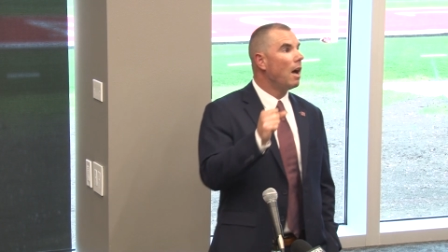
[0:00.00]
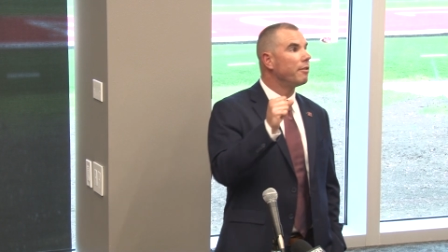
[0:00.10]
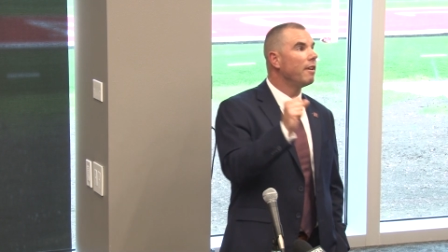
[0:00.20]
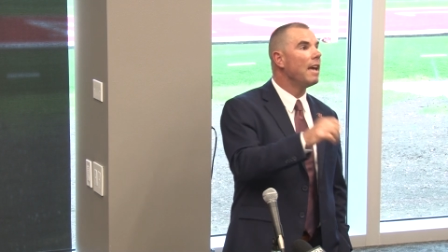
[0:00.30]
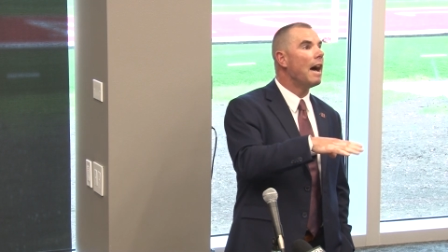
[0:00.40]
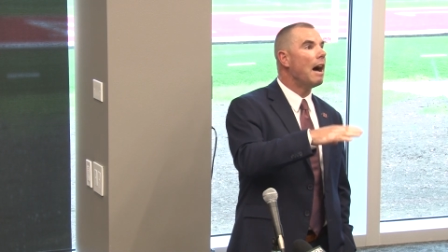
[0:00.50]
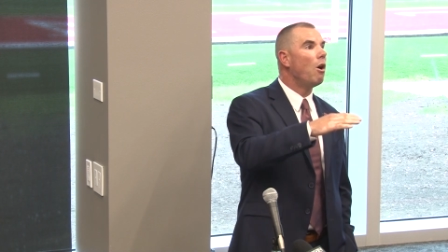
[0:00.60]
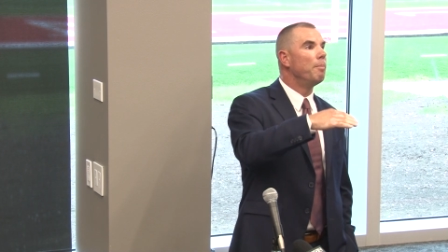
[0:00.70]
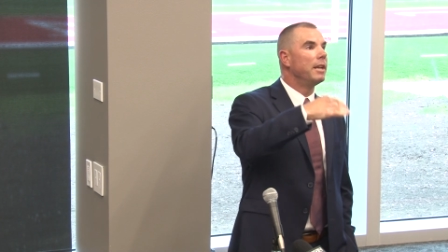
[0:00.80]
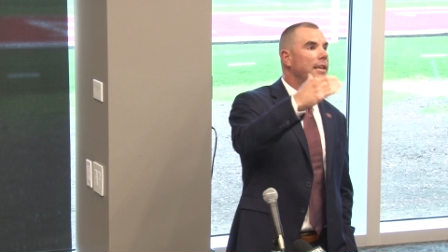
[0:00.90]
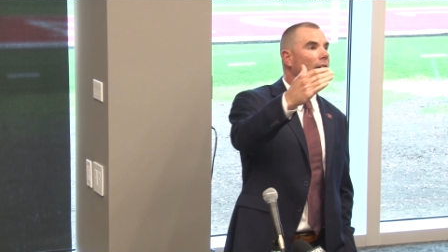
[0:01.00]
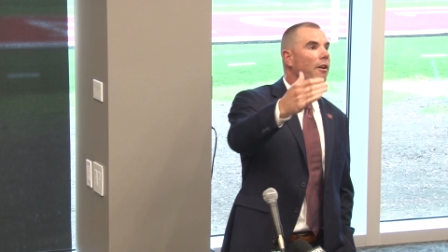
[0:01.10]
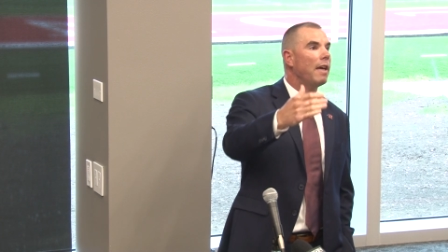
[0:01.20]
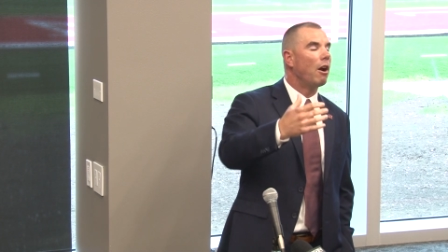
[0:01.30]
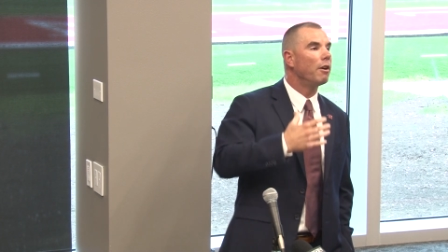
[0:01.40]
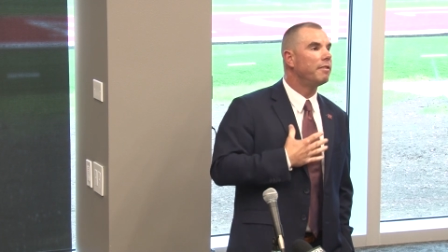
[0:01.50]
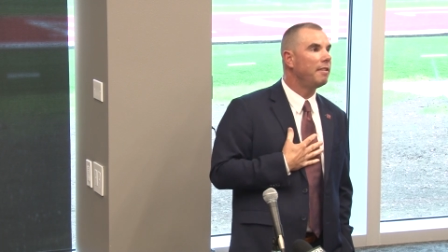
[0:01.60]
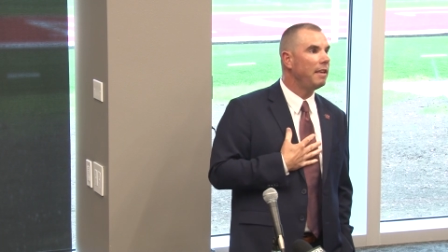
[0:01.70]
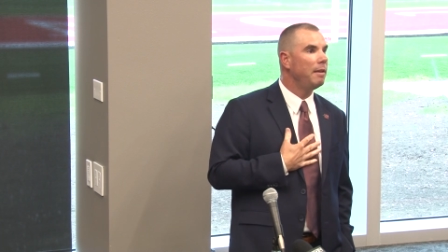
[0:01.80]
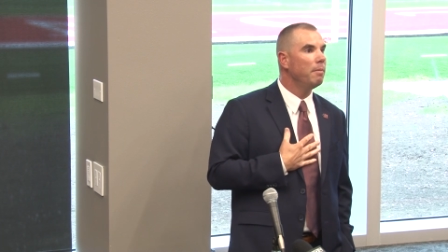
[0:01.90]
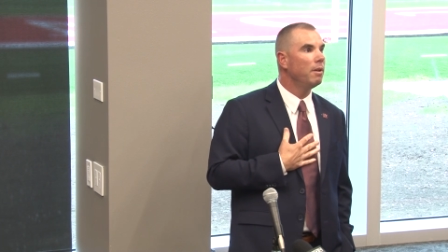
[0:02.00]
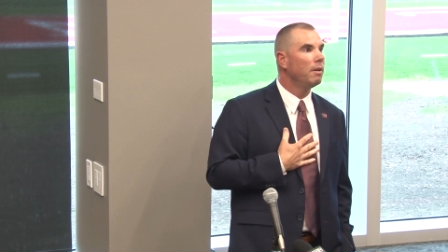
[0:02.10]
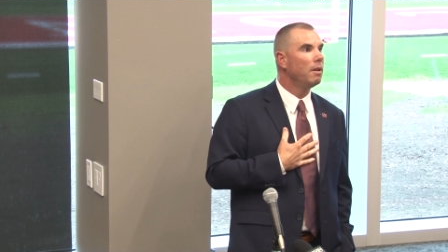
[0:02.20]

I'll tell you how I'm going to carry that. Our team